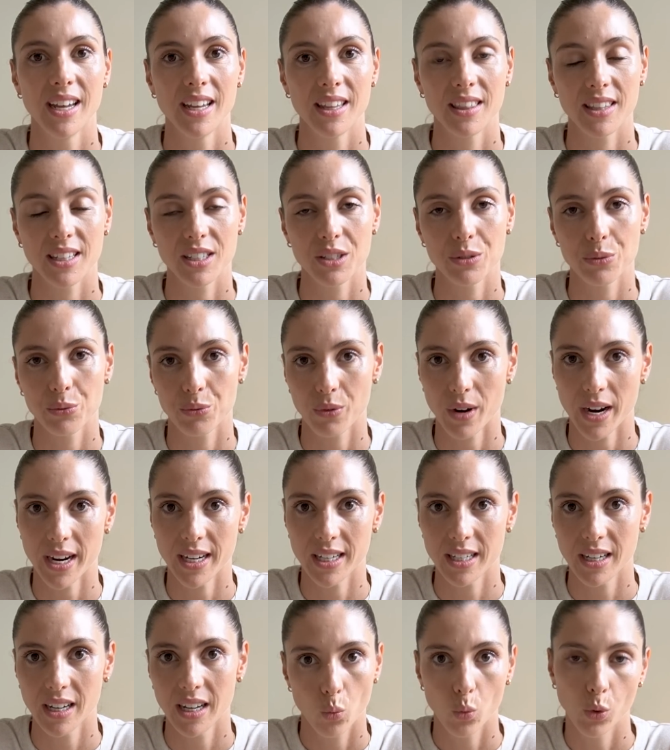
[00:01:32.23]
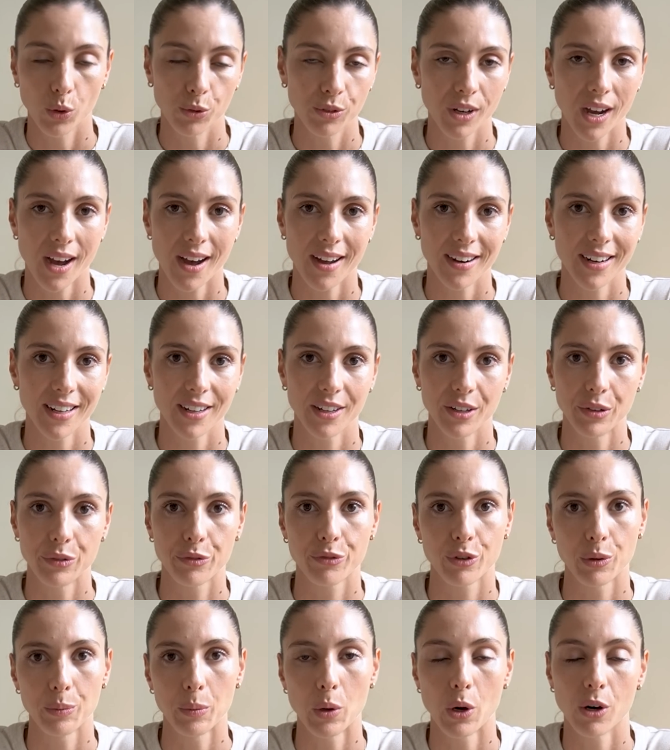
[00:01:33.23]
this red wool cardigan
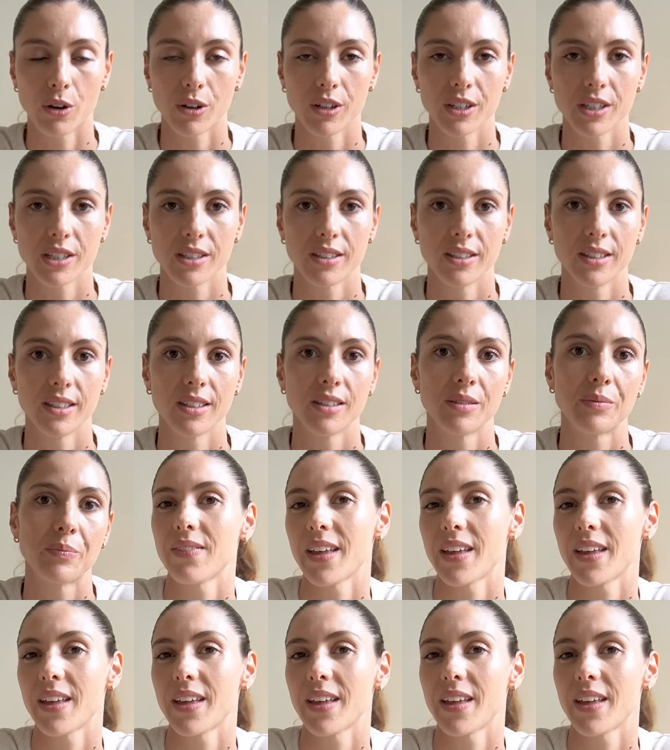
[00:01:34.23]
from Oraton.